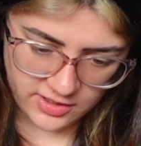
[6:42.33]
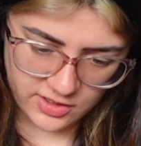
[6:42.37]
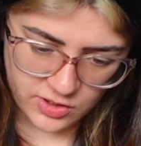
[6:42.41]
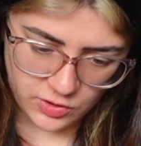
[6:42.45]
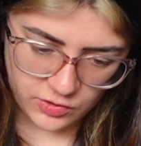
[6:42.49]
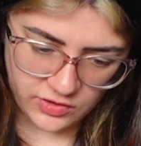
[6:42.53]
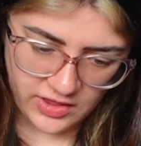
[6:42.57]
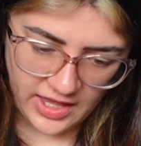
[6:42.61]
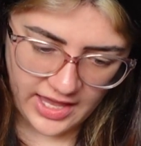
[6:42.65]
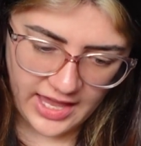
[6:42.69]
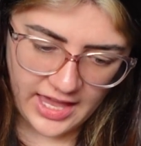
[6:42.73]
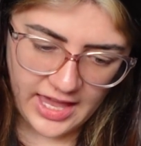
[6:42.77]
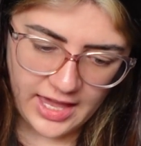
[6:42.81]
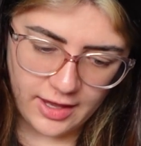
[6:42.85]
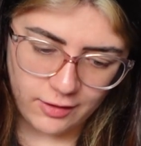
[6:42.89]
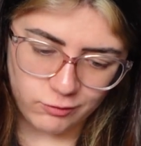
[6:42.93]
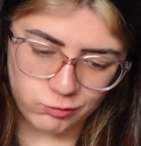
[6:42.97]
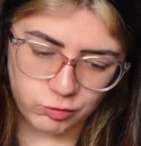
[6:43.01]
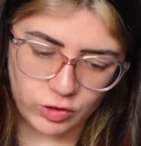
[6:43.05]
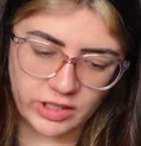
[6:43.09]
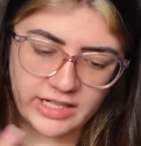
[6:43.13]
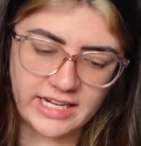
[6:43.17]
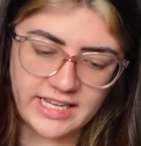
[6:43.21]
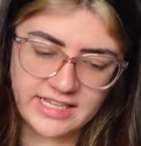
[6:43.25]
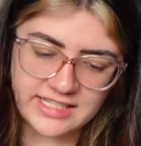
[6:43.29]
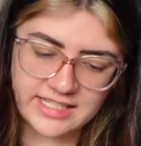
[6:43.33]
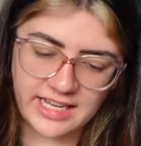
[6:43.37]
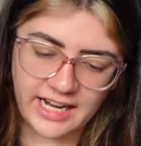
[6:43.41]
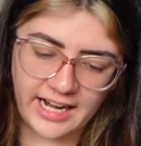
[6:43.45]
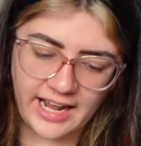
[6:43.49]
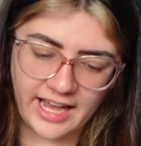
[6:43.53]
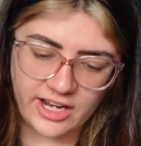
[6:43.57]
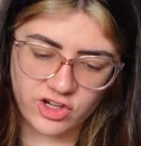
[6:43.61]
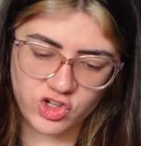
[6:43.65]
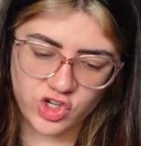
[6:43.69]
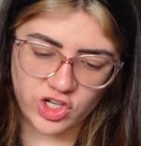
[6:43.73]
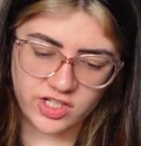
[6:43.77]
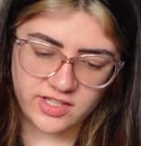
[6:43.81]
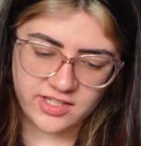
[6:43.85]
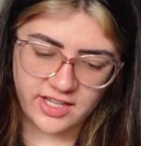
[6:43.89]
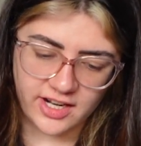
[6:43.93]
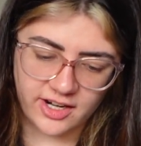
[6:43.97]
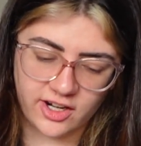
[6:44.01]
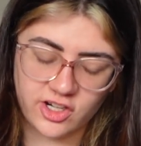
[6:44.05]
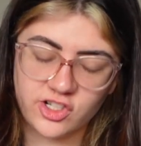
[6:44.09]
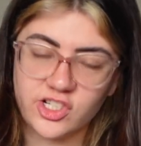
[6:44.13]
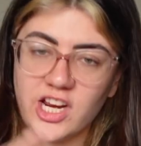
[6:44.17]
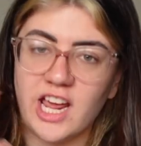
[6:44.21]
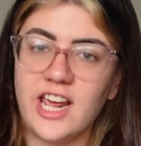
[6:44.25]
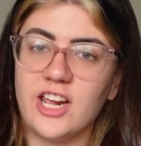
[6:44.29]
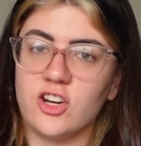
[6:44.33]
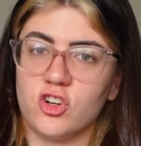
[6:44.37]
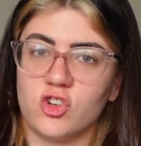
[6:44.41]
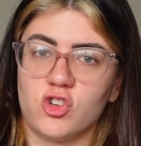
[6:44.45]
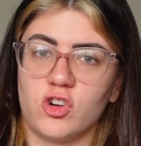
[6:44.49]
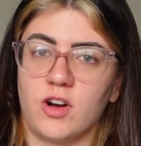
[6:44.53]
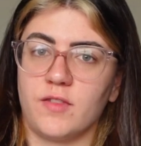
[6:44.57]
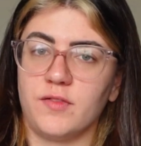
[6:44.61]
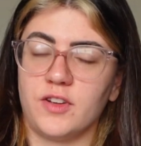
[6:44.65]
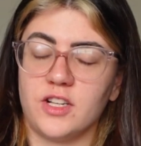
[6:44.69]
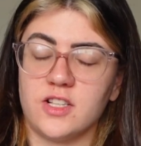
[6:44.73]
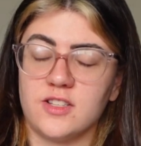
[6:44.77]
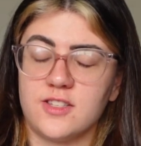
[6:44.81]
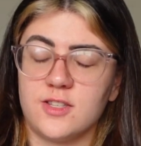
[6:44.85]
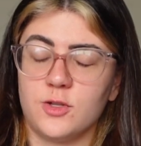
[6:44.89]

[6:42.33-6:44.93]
So they release collections that are data driven,